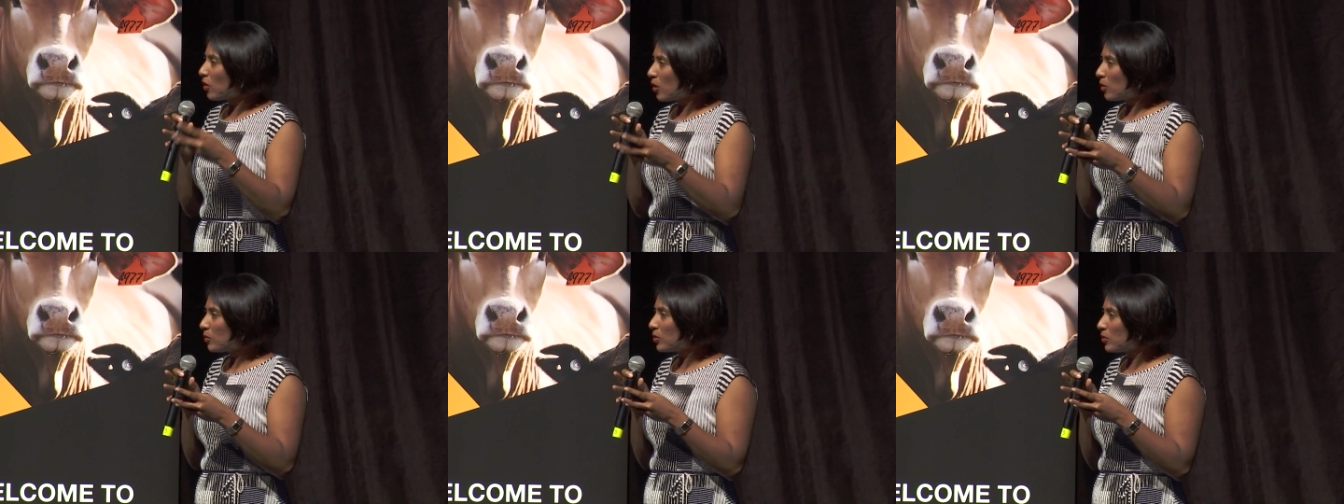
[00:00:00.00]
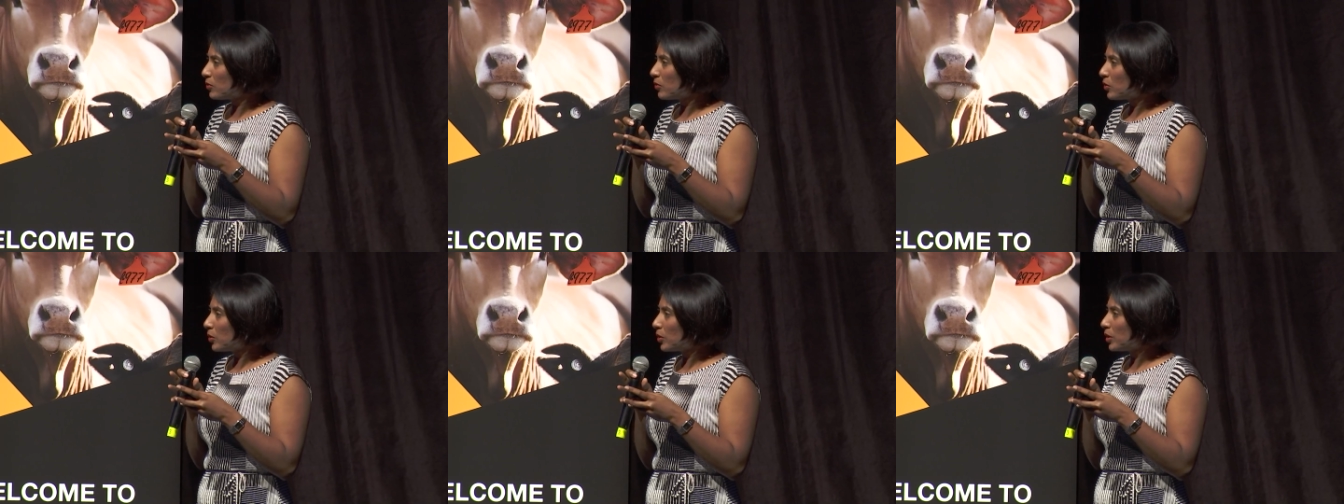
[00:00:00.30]

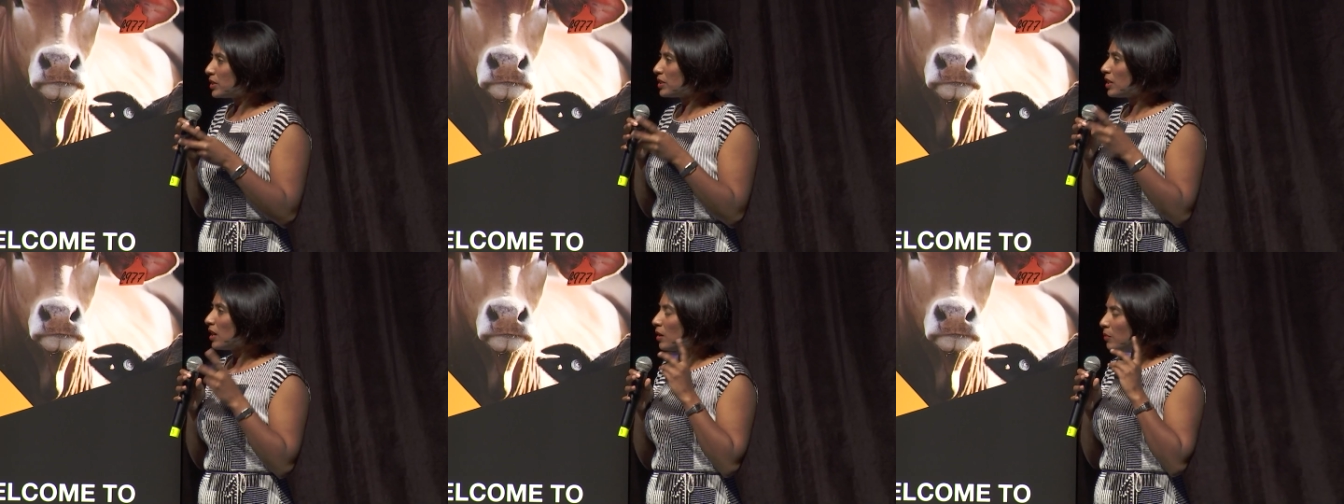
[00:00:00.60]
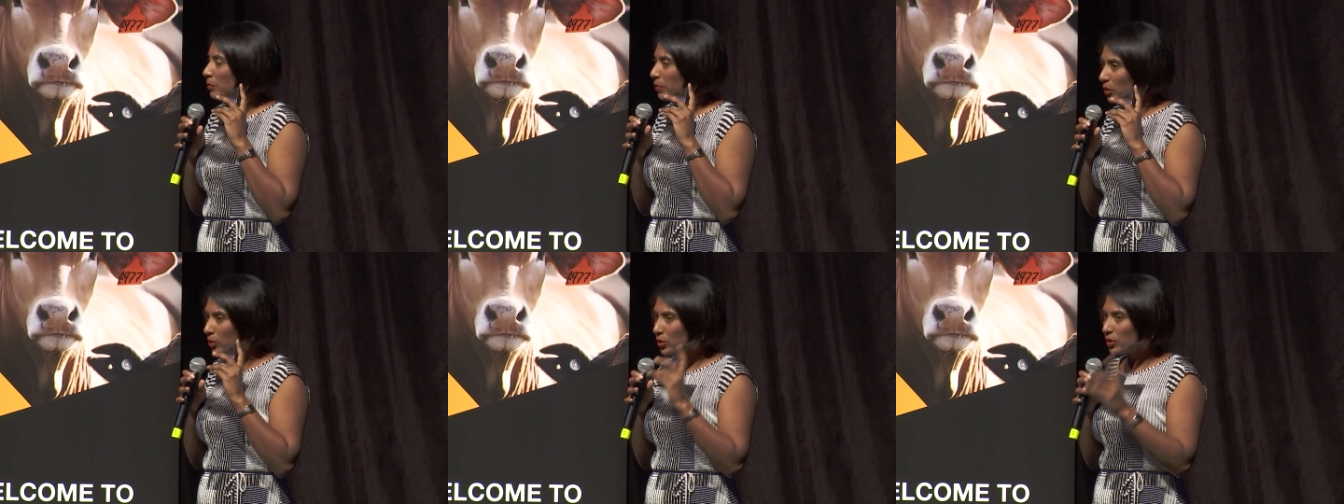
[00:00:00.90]
omnivores
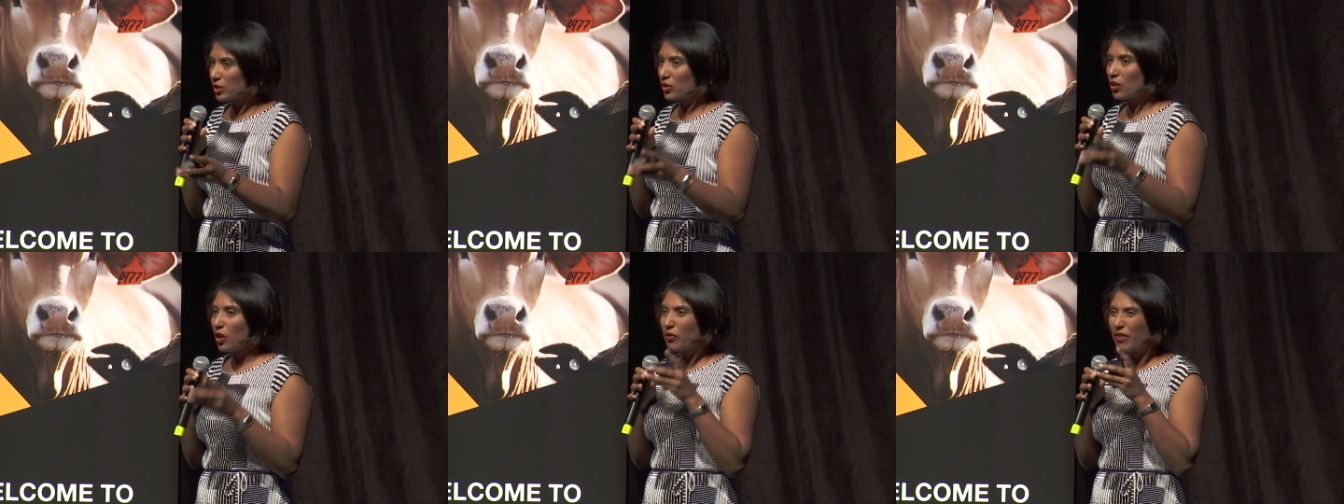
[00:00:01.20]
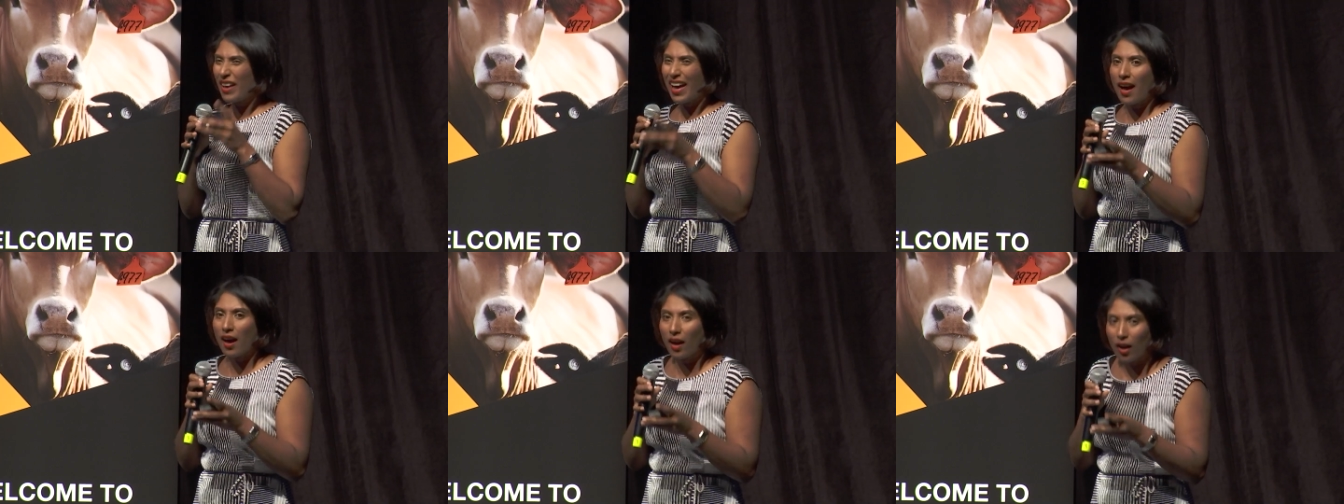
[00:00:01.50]
because of
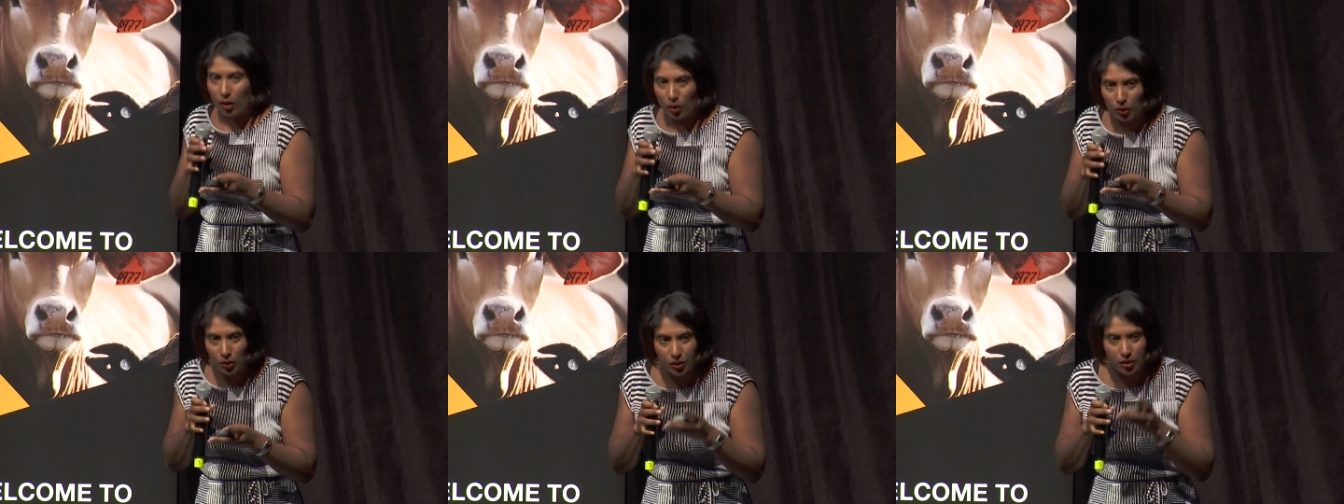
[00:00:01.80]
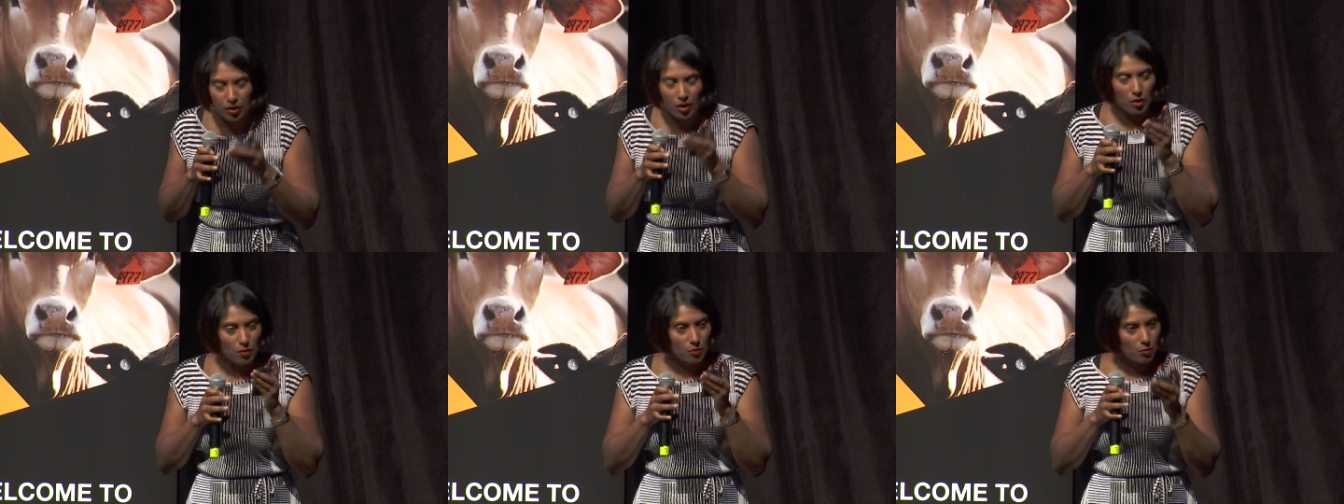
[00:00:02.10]

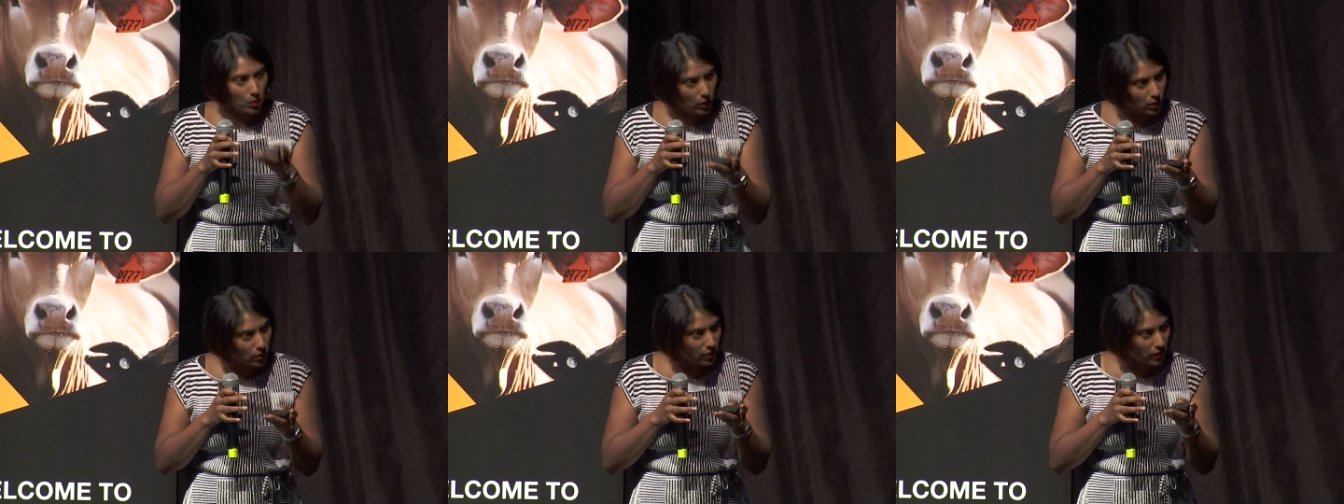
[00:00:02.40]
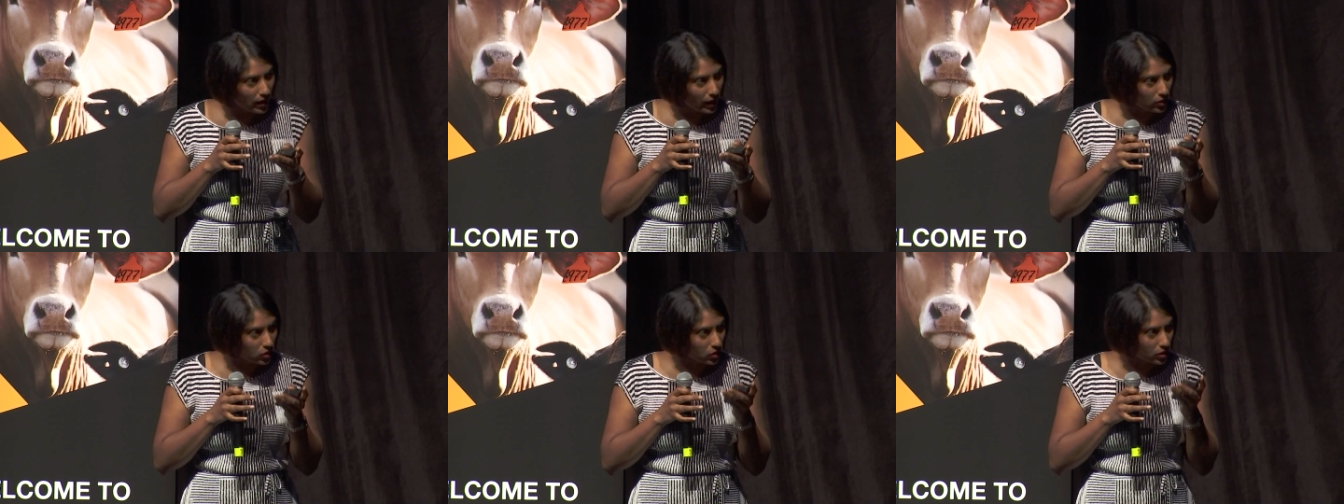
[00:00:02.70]
health
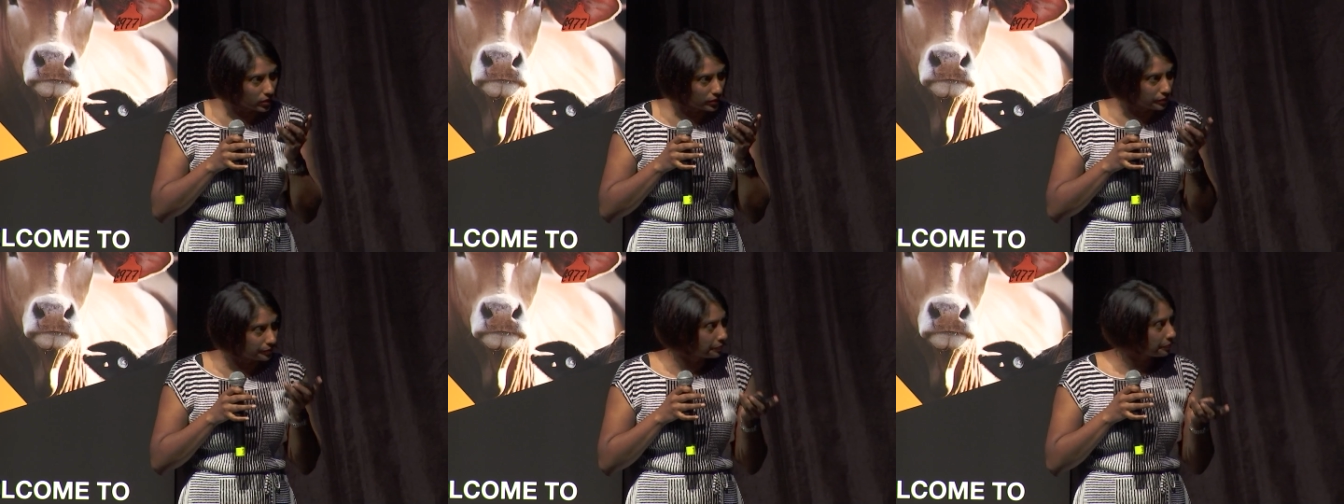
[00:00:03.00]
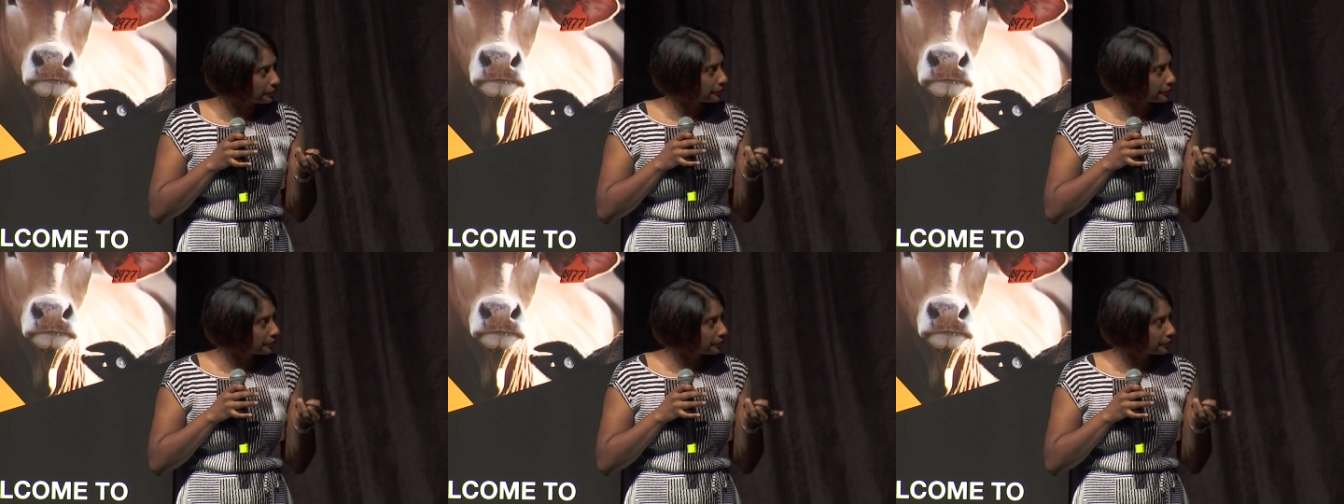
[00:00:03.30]
motivation.